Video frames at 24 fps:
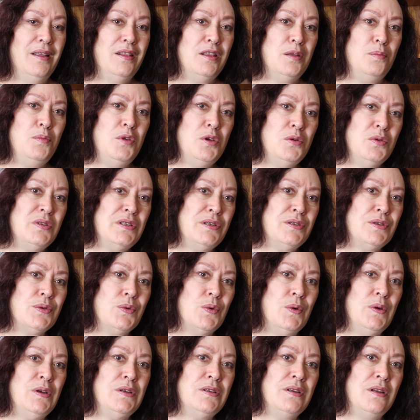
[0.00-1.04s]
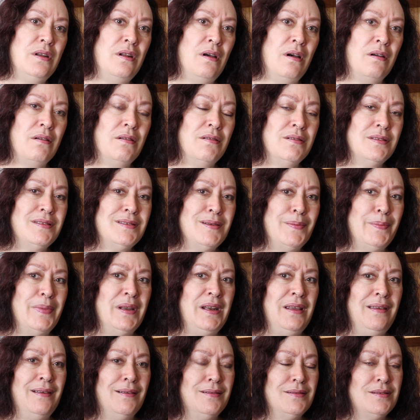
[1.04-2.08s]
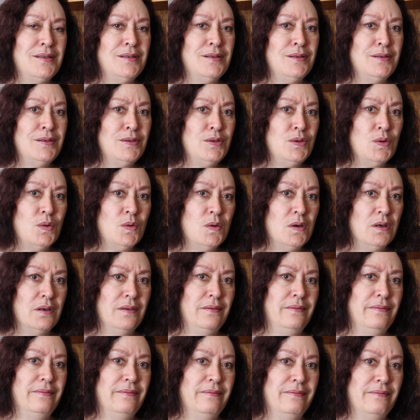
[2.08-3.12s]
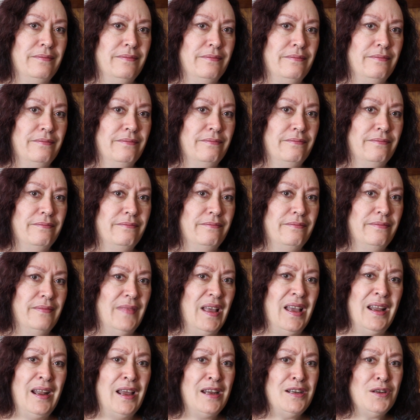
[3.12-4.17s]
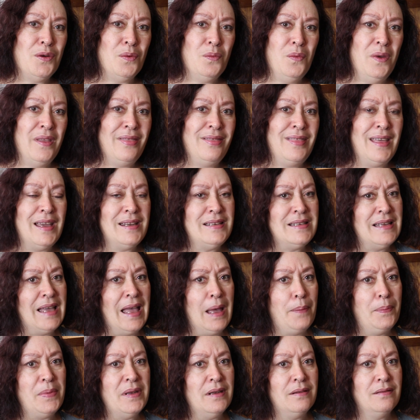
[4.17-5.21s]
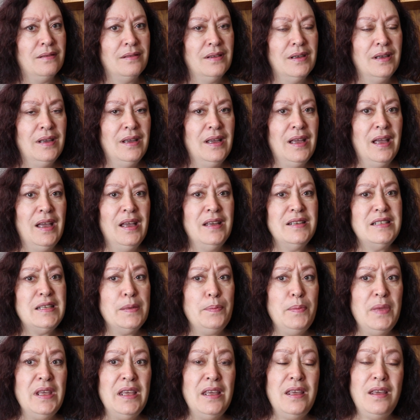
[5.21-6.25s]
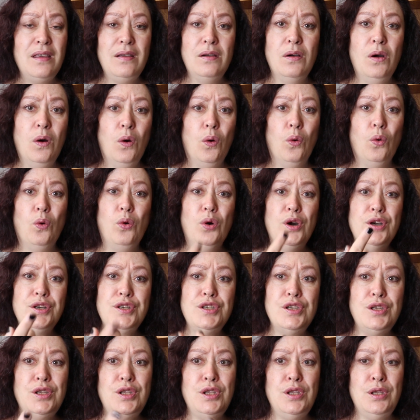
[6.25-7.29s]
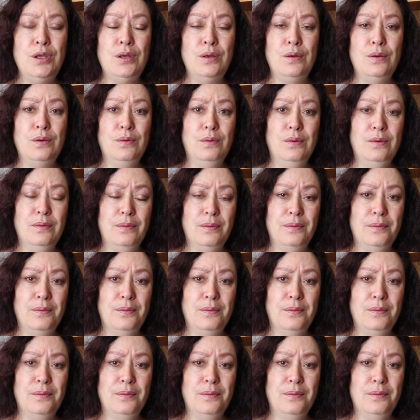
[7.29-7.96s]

the muse is going to knock on somebody else's door. And I don't want that to happen to me or to you.